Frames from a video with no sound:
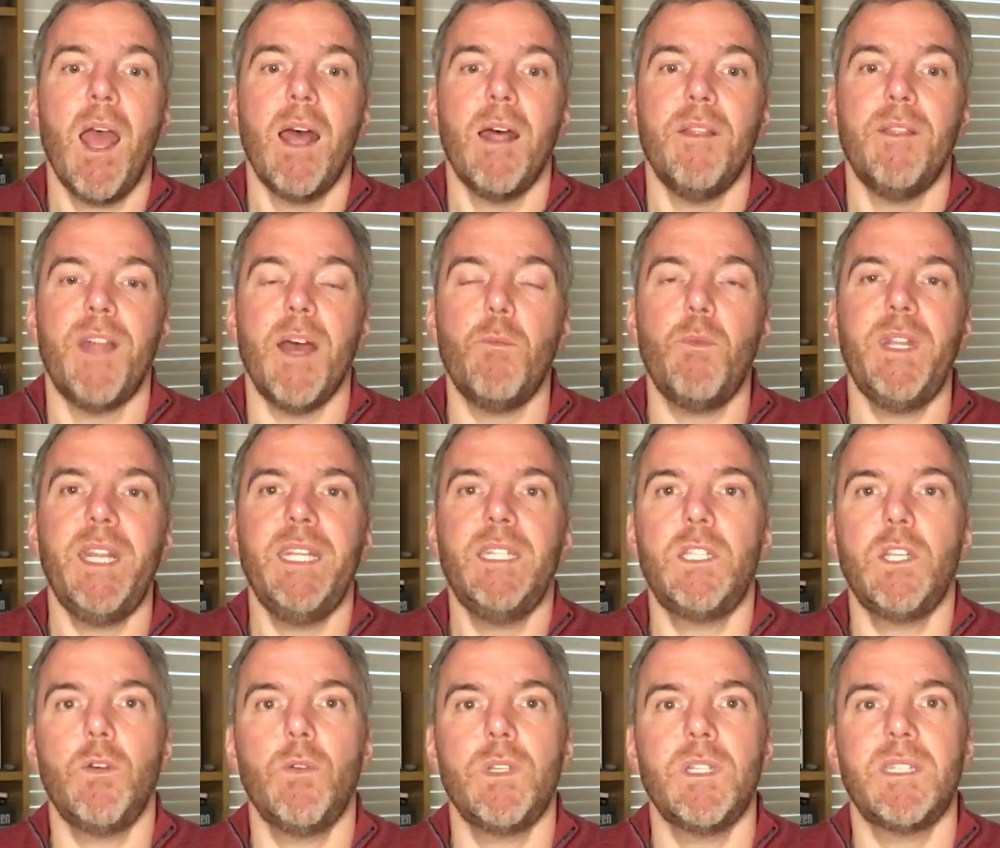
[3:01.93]
Then we need
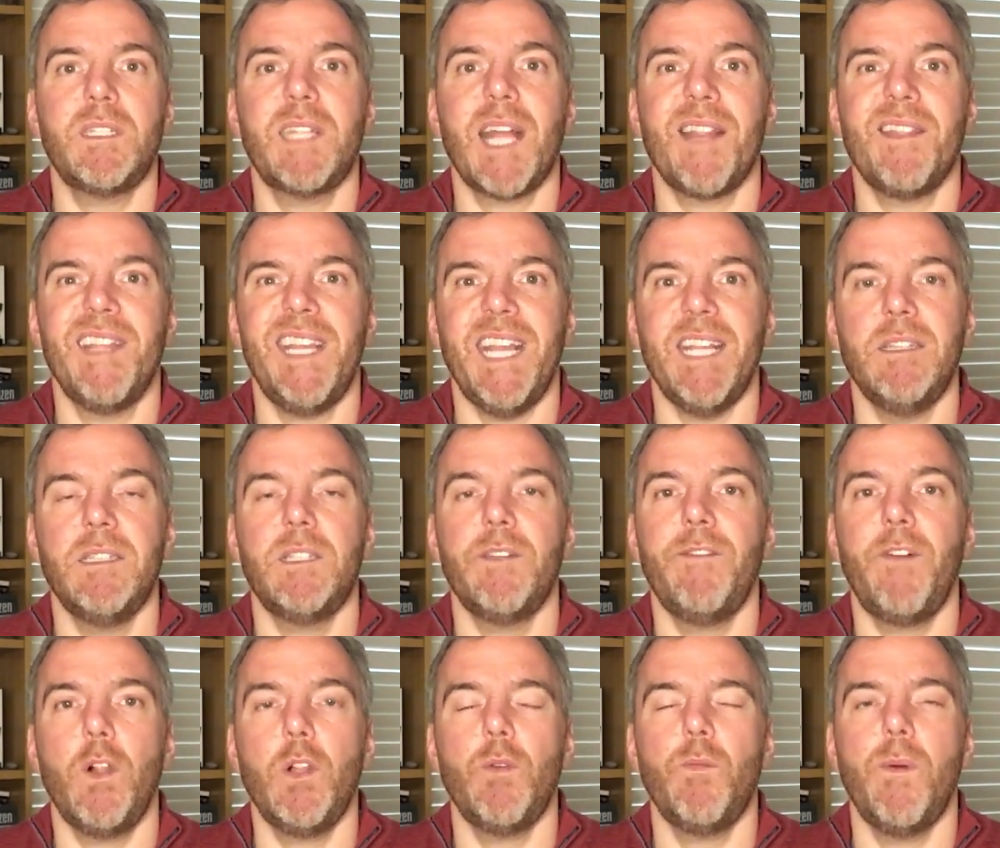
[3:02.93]
to understand the
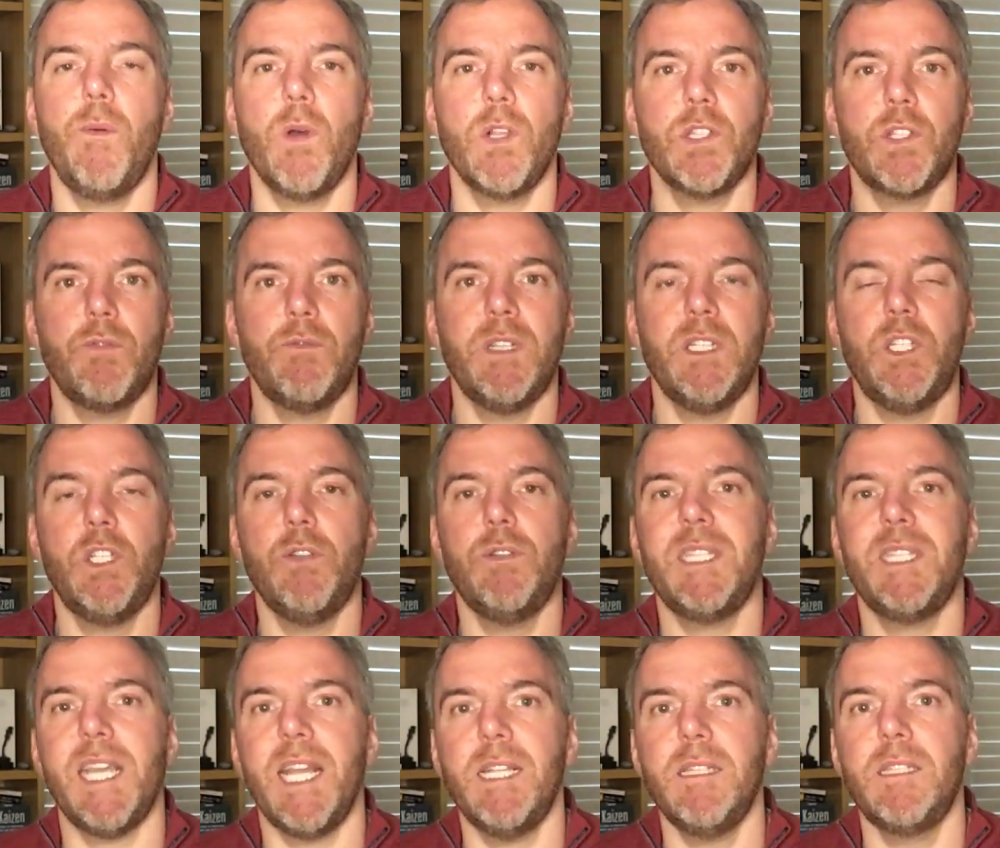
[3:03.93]
interval, and we want to reduce
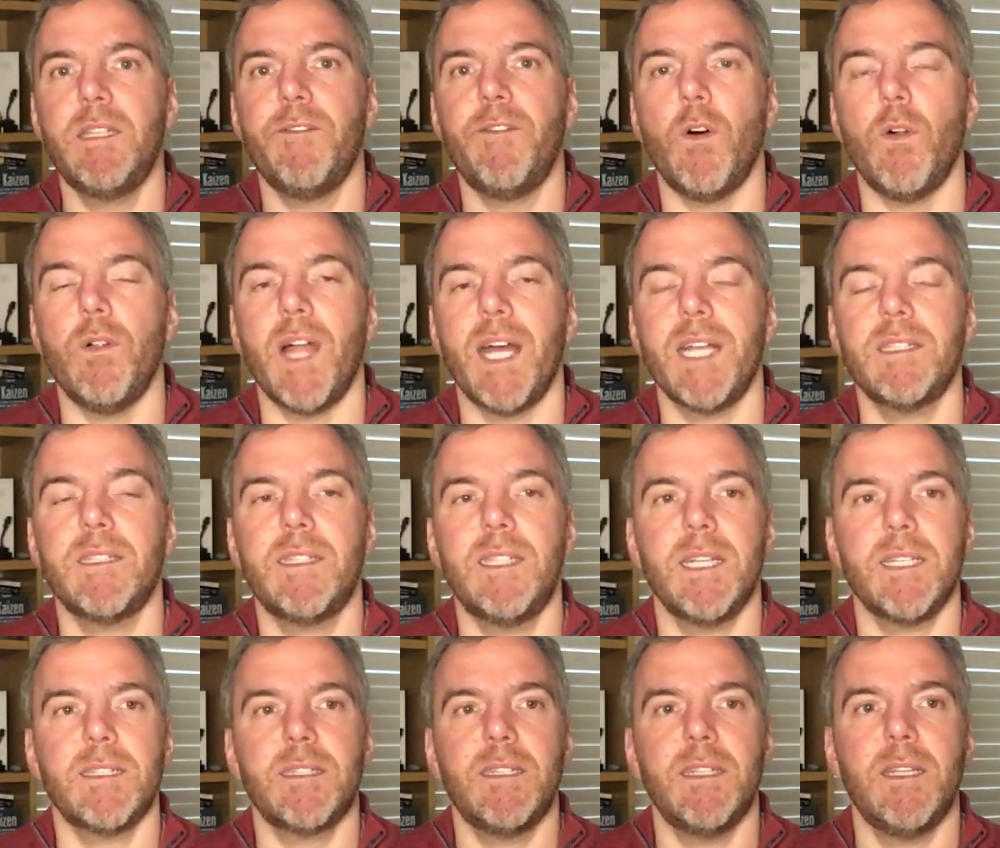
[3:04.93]
the interval. That's
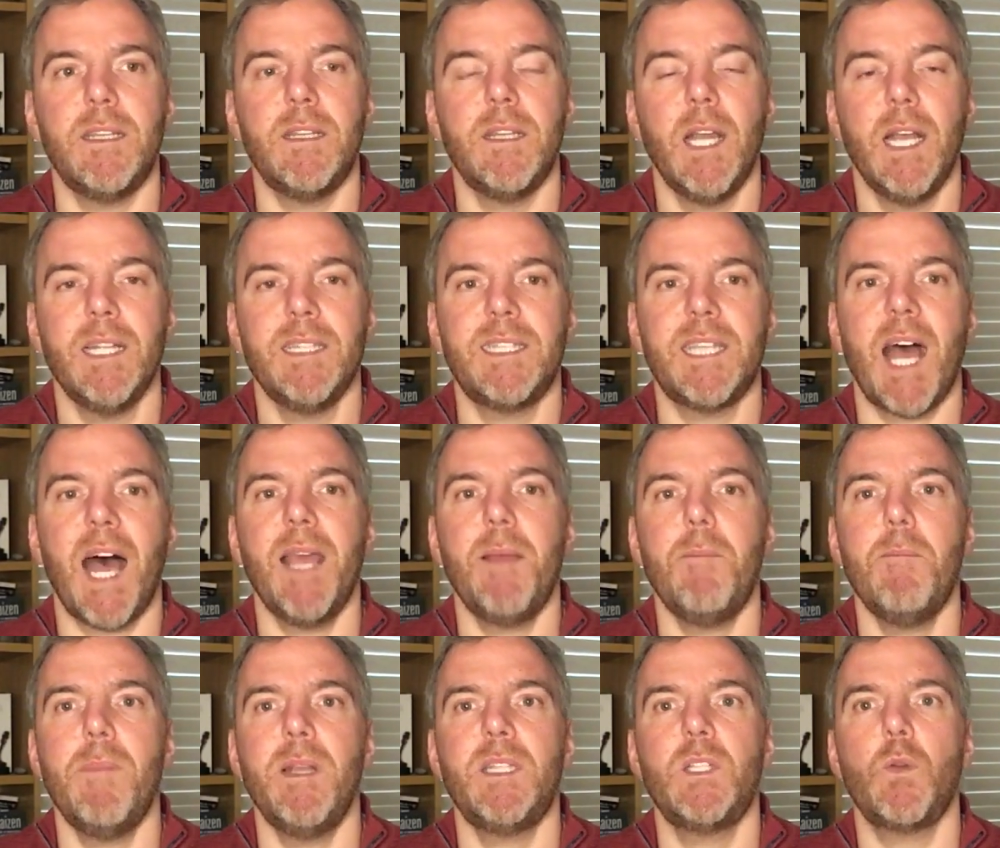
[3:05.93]
the
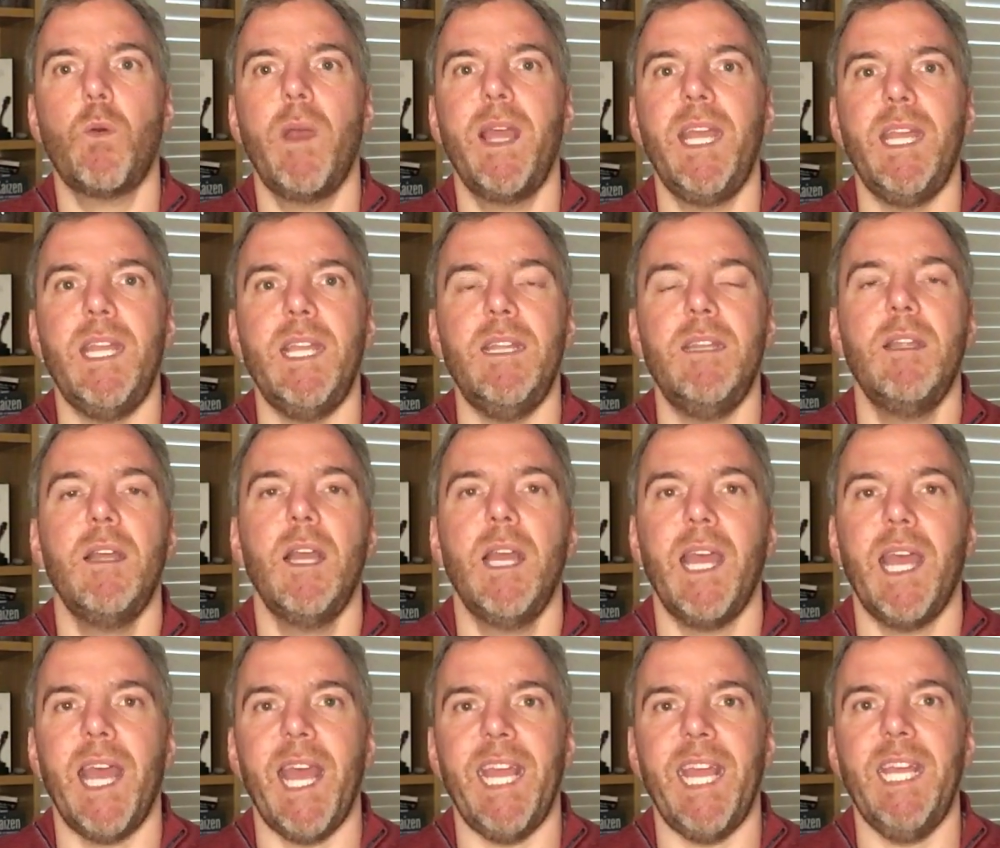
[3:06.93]
time between
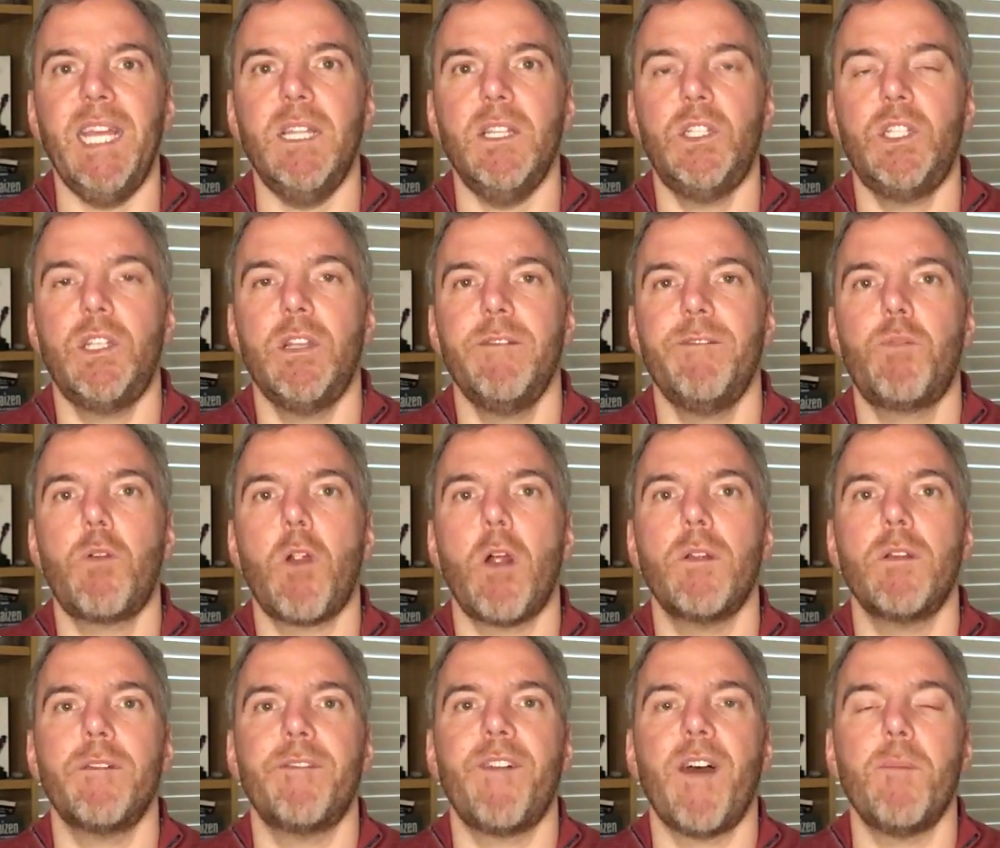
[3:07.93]
each
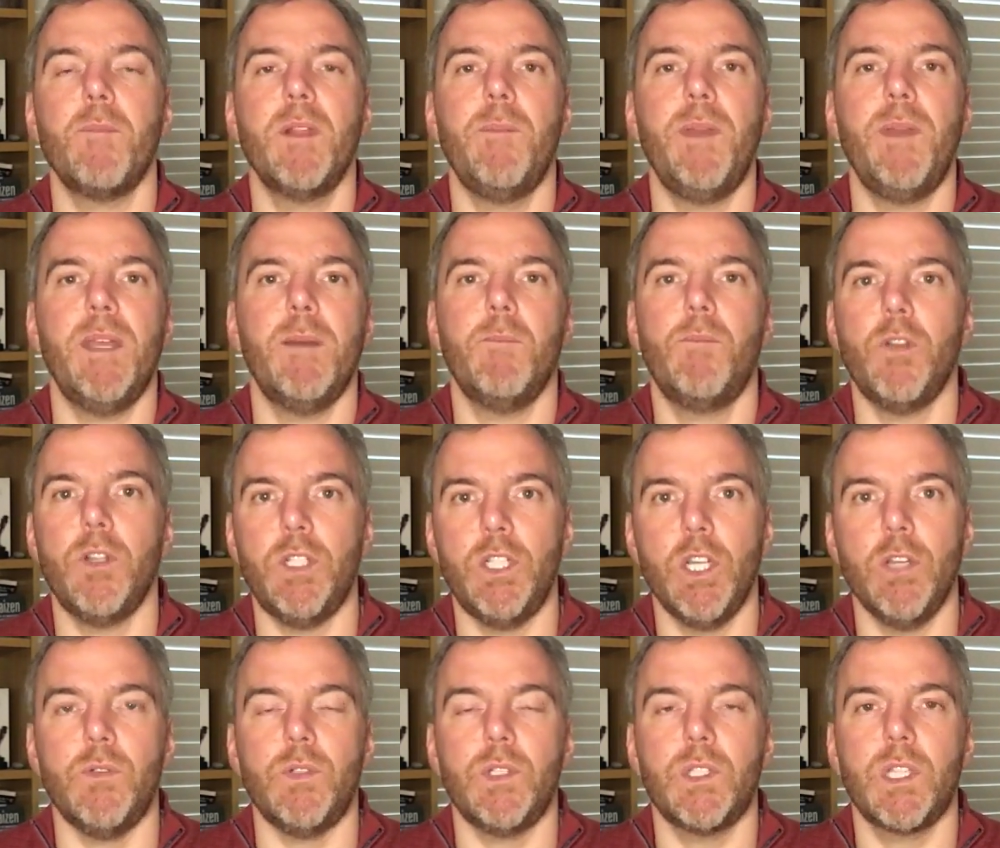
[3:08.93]
product family being
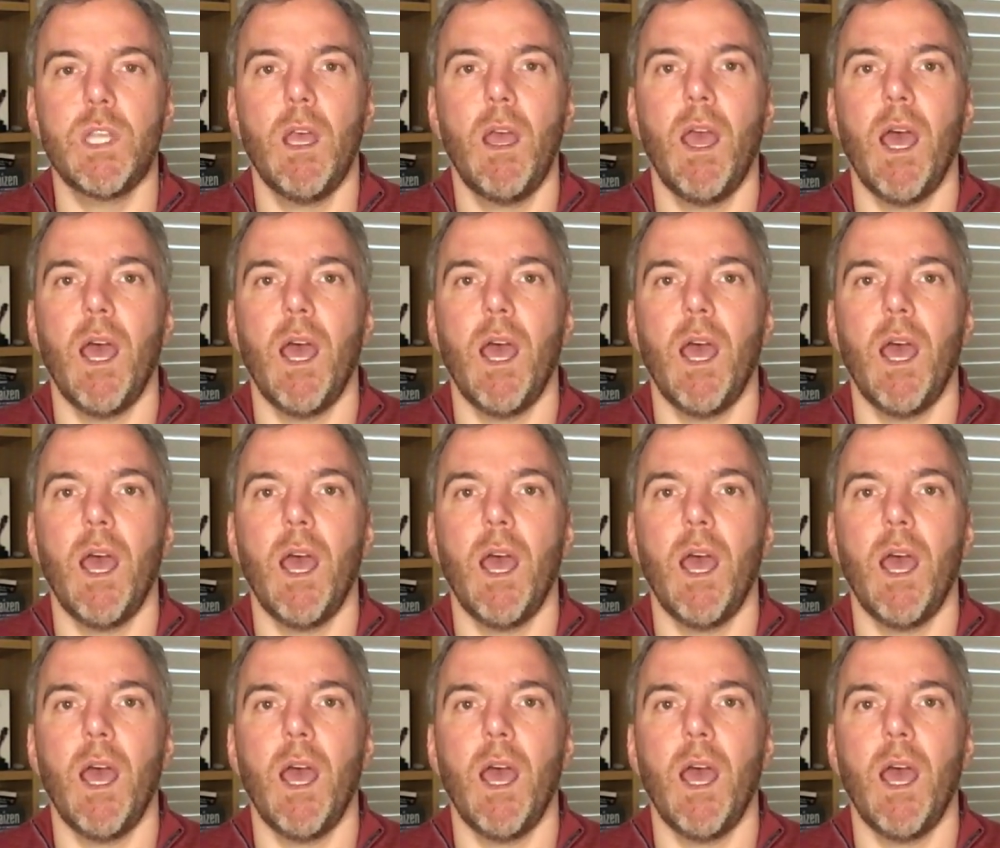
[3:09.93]
produced.